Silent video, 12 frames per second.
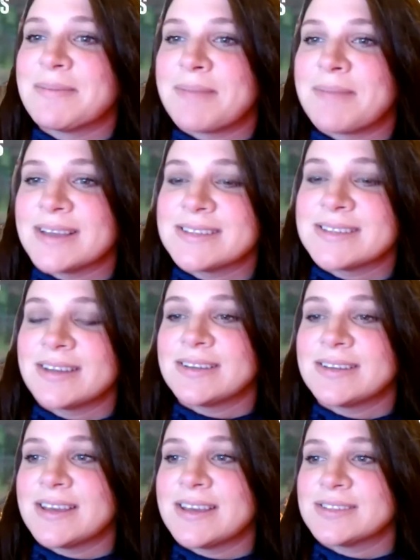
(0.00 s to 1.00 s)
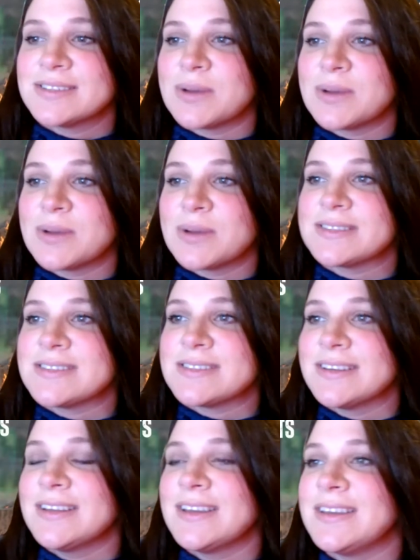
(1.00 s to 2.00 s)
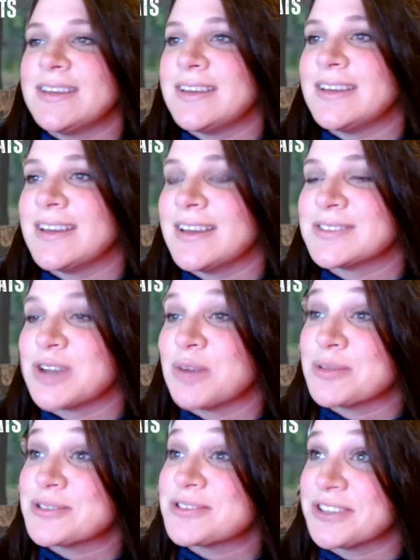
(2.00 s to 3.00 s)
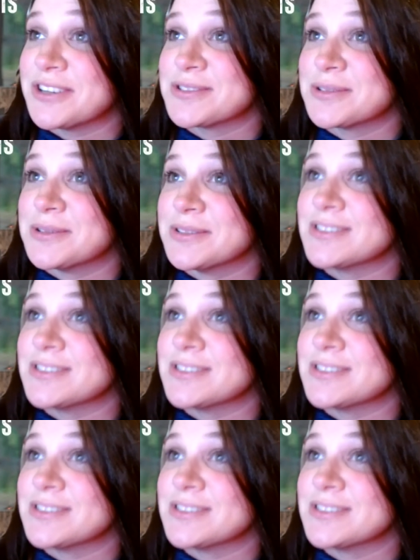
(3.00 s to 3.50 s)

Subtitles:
son is Weston. He is almost 3 years old,